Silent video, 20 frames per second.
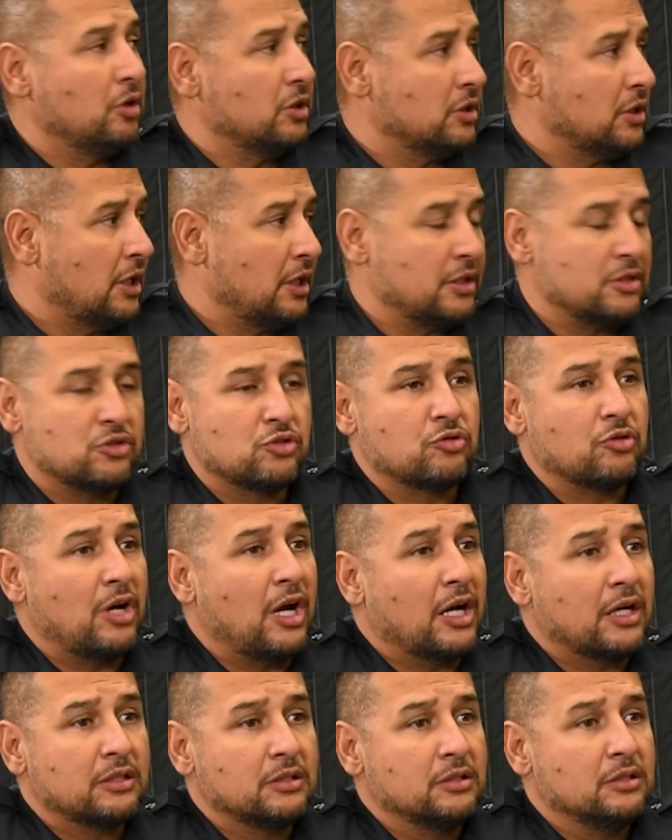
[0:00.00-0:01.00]
online is
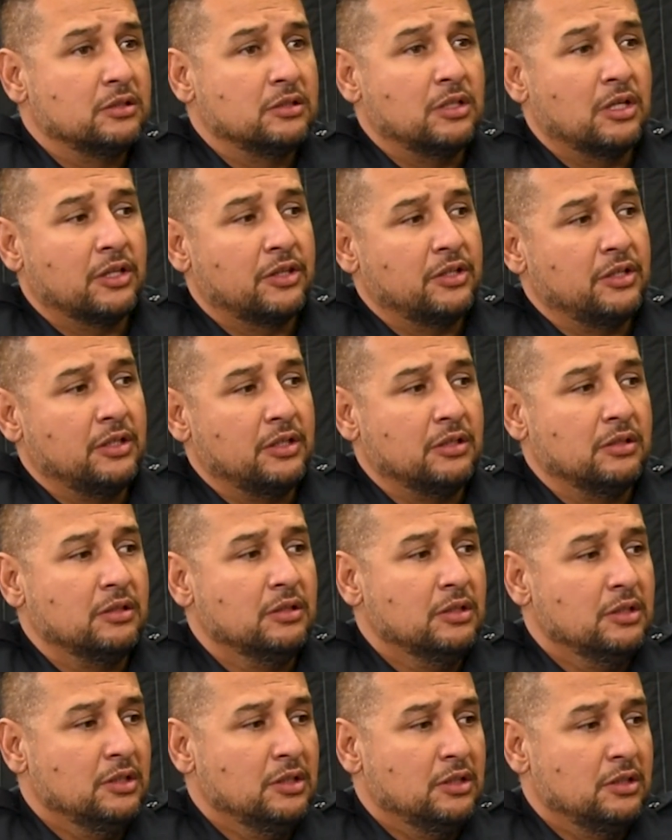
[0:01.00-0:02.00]
tracked. Nothing
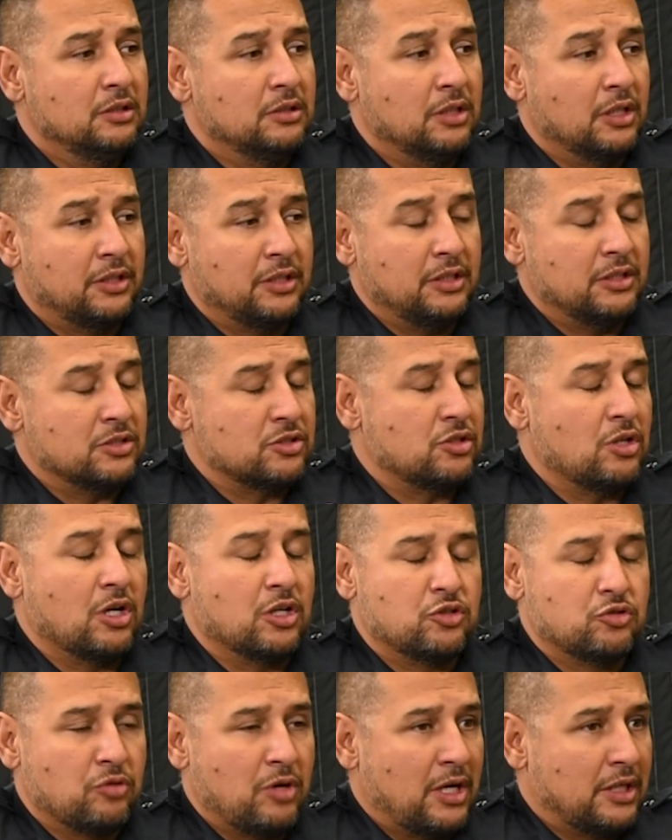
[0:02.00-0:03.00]
is
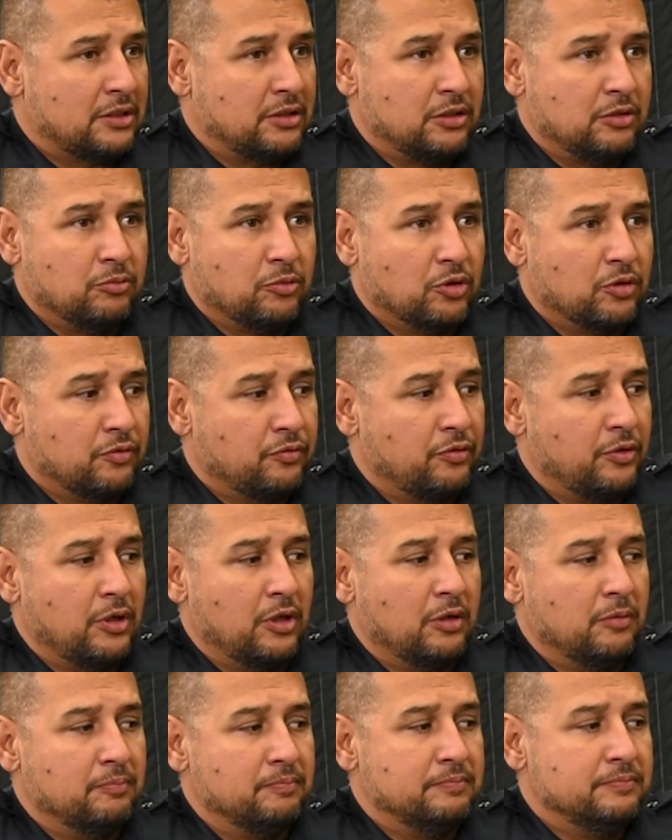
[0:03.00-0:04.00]
not tracked anymore,
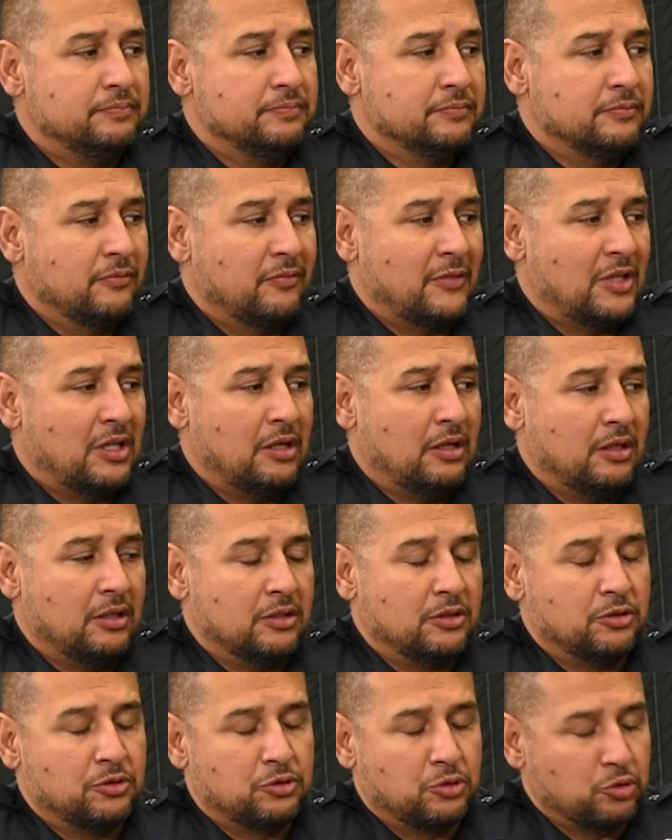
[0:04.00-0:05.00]
from
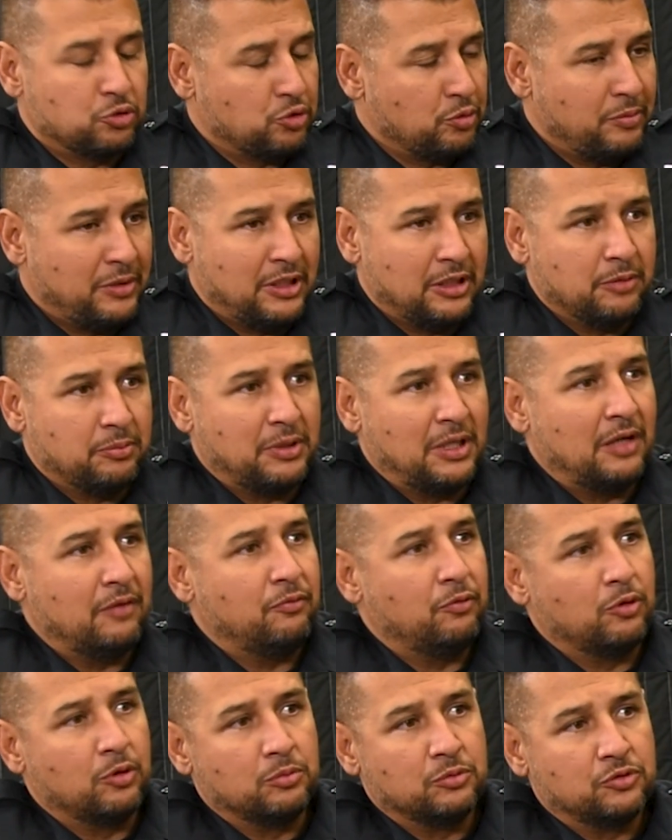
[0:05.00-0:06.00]
your social media
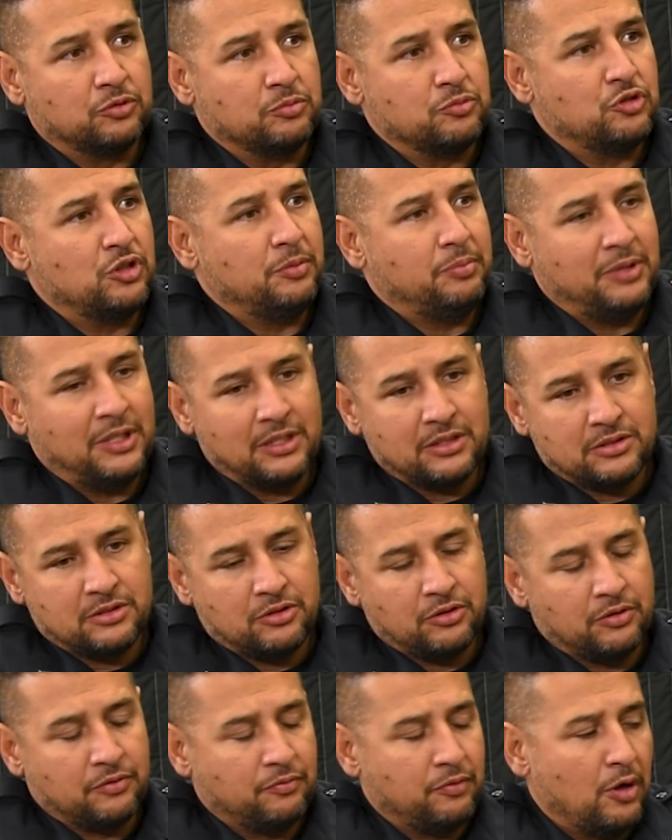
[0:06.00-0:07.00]
platforms, from GPS
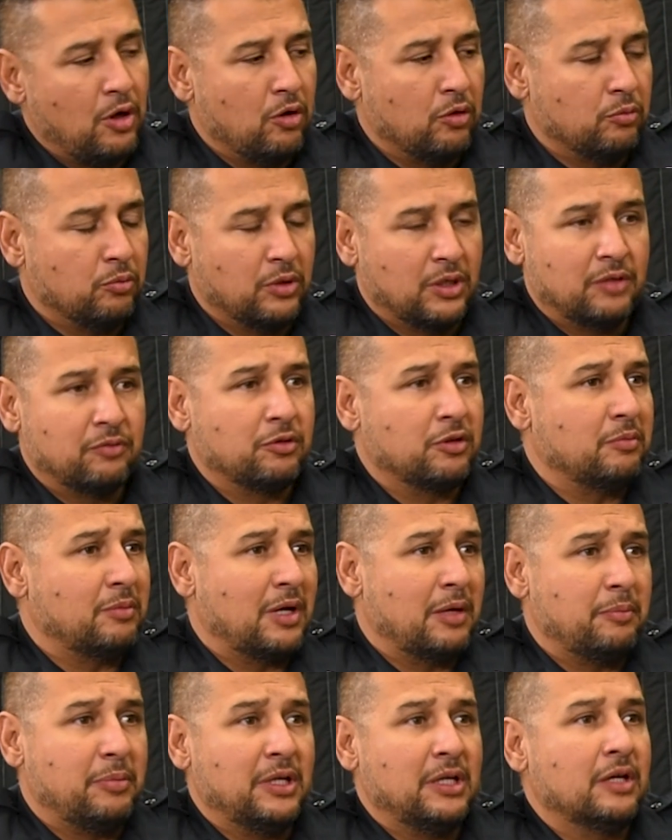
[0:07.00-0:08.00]
to your phone, whatever it
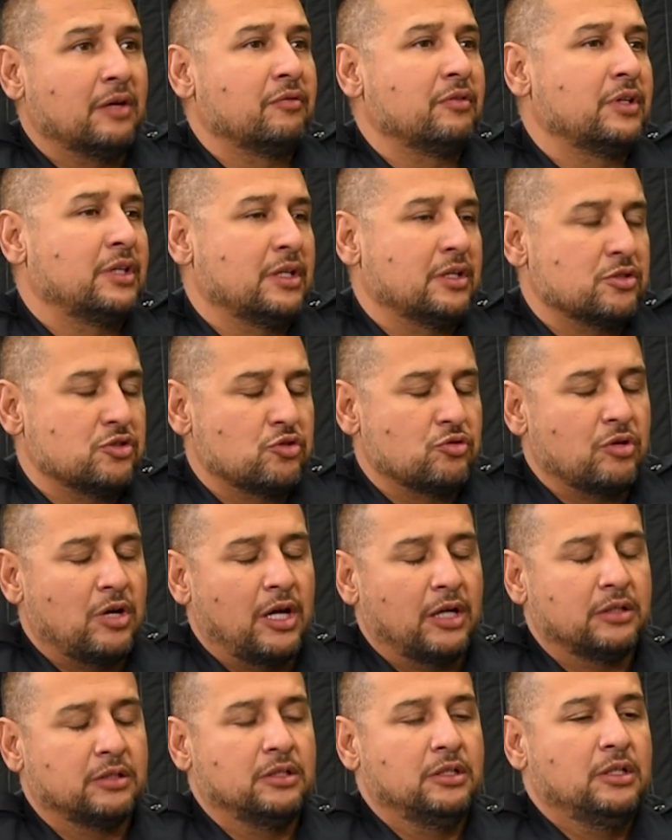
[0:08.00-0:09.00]
might be, everything is
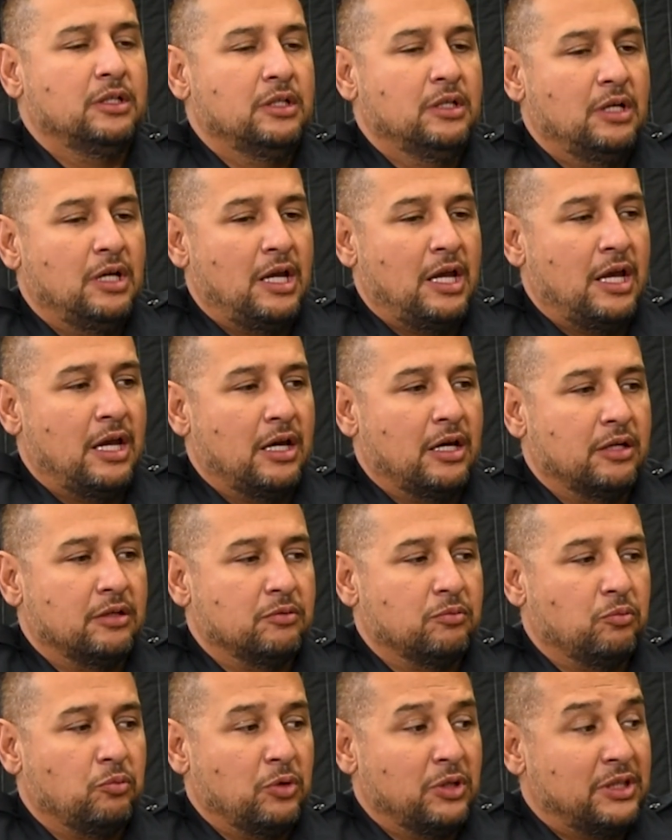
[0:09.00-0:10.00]
tracked.
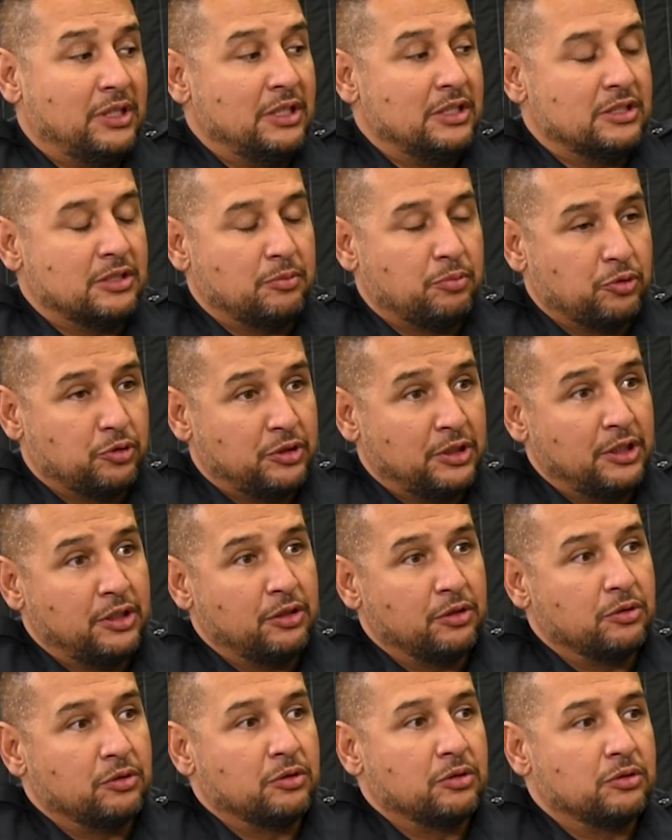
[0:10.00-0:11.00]
And with these in
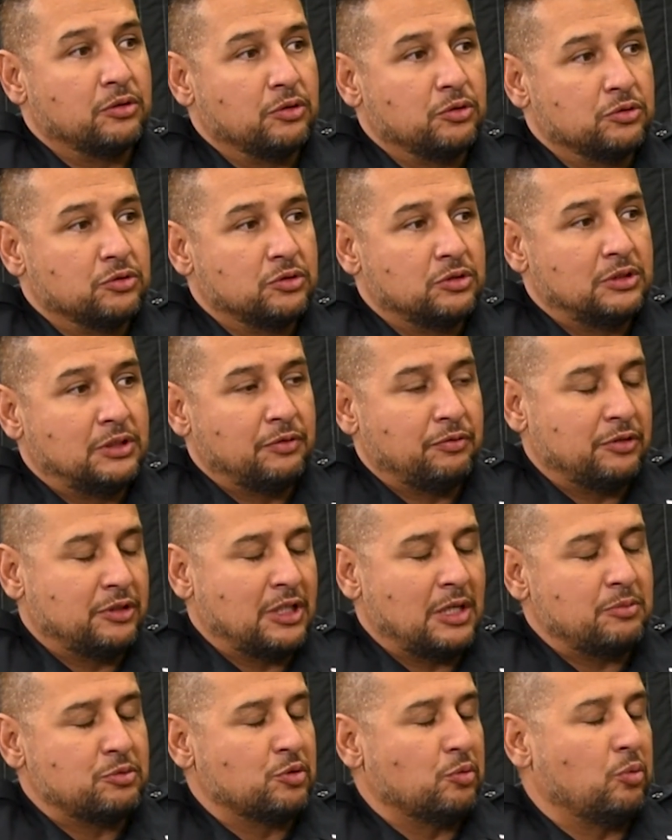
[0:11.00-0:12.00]
particular, there's different
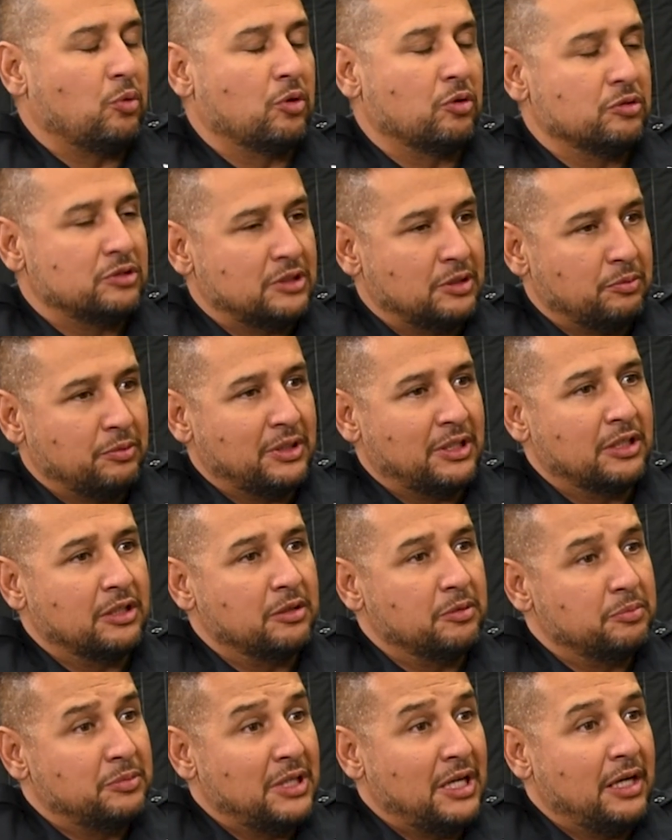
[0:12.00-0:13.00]
types of warrants that we can
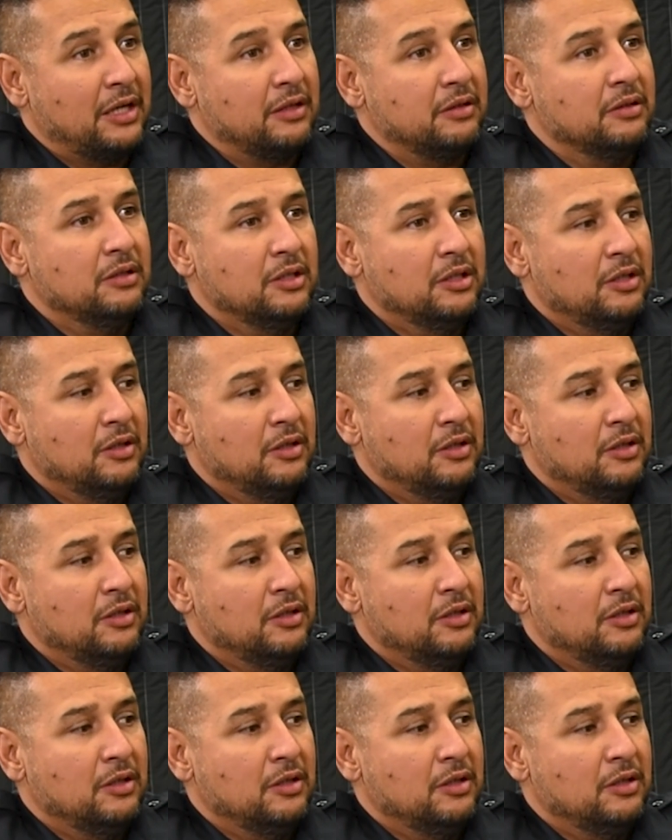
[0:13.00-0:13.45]
obtain